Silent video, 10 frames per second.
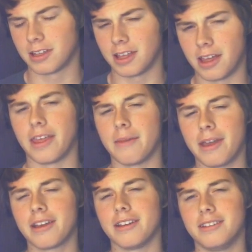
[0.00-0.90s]
and
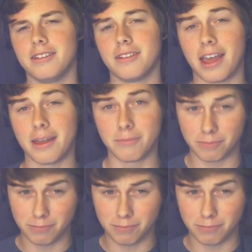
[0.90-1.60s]
they